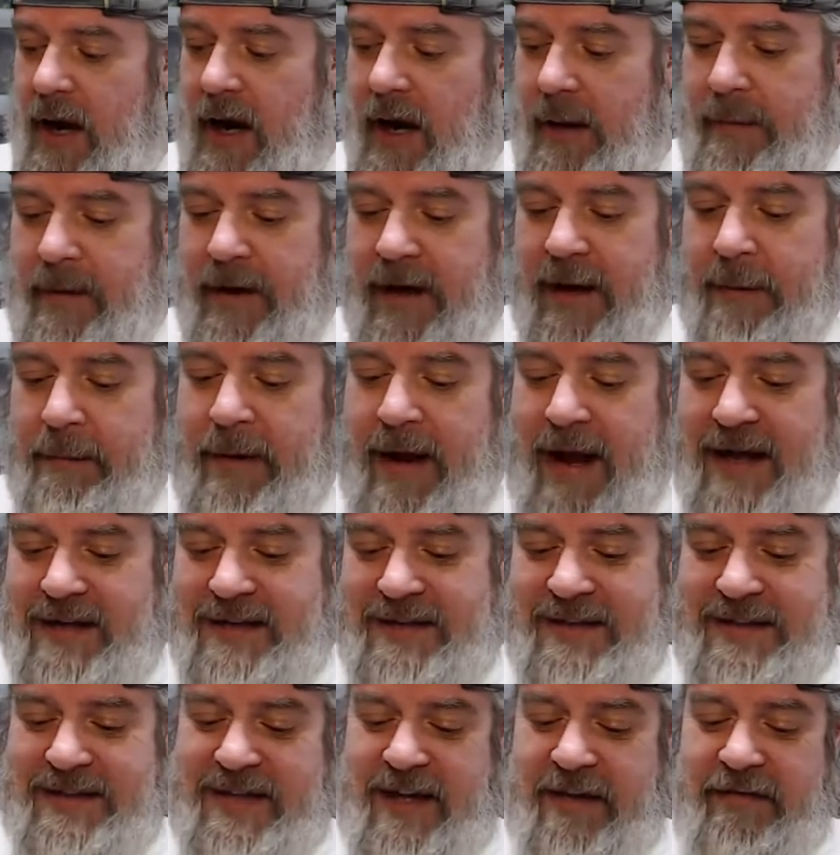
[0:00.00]
going to get past
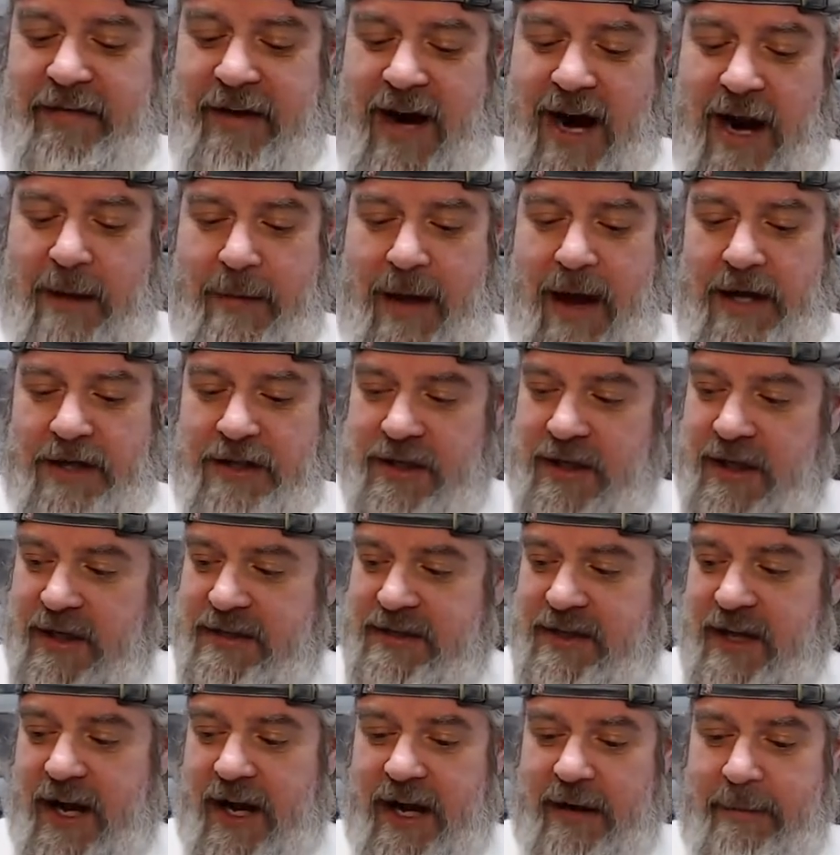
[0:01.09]
the stuff that I'm actually
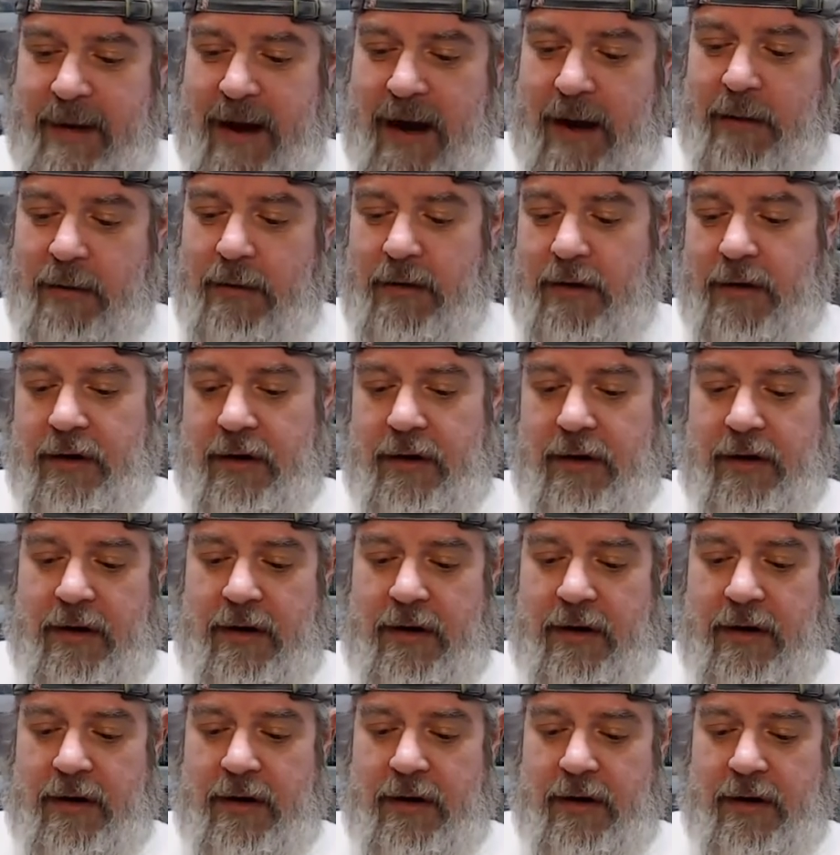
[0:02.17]
excited about
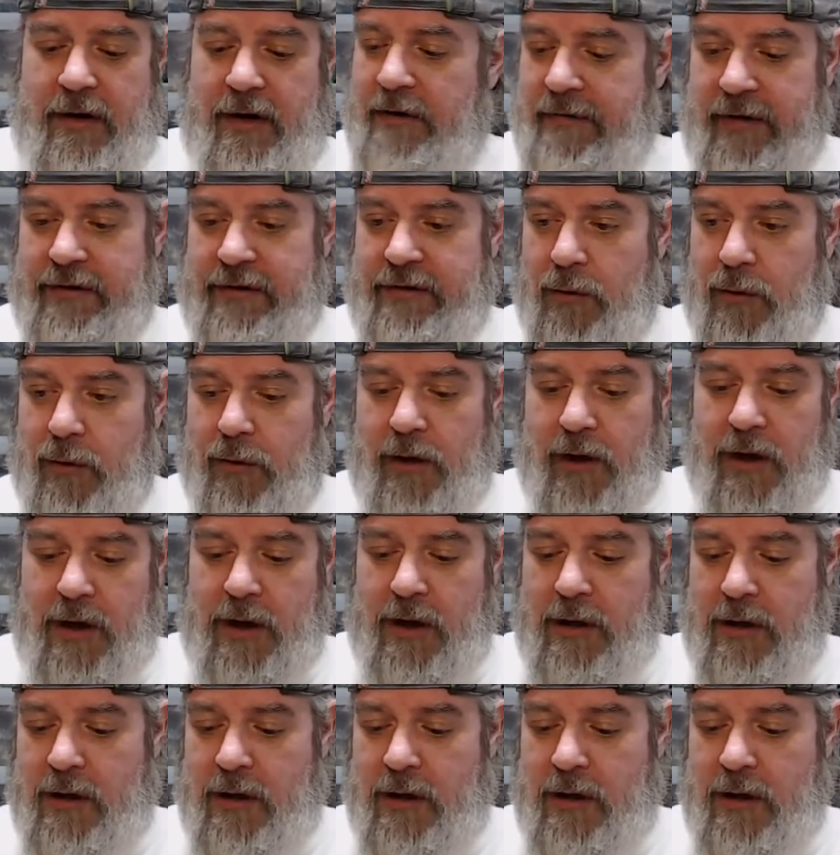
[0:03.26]
for this order,